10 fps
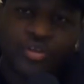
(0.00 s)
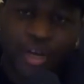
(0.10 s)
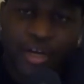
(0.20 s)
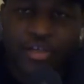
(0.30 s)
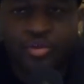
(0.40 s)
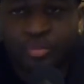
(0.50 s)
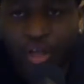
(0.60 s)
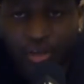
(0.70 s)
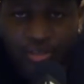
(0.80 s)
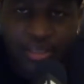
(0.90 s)
try to do
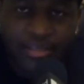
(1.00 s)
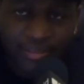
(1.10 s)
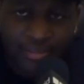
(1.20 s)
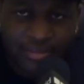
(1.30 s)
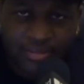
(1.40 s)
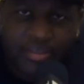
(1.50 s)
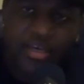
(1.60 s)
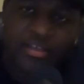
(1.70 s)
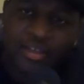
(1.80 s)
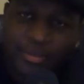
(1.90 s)
blogs like this.
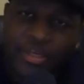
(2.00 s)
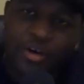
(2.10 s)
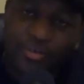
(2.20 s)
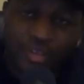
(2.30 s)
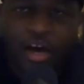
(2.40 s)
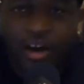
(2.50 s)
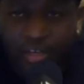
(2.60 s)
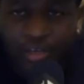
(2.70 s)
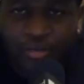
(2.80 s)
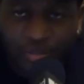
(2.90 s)
Let me know if the
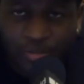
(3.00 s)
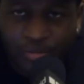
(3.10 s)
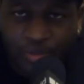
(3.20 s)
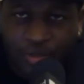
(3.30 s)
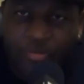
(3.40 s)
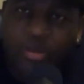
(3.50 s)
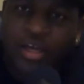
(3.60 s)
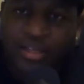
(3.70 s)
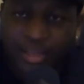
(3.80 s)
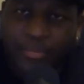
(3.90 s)
audio's too low.
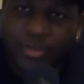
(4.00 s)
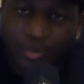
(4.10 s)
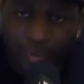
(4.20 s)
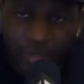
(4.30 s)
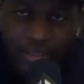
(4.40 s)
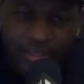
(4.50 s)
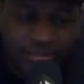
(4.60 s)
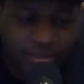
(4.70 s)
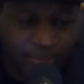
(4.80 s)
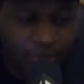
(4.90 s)
Let me know what it is.
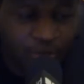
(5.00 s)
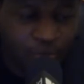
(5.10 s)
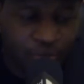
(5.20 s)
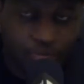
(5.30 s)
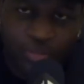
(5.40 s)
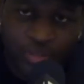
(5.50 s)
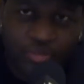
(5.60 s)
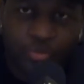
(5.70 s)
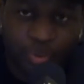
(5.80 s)
Let me know what you want to do.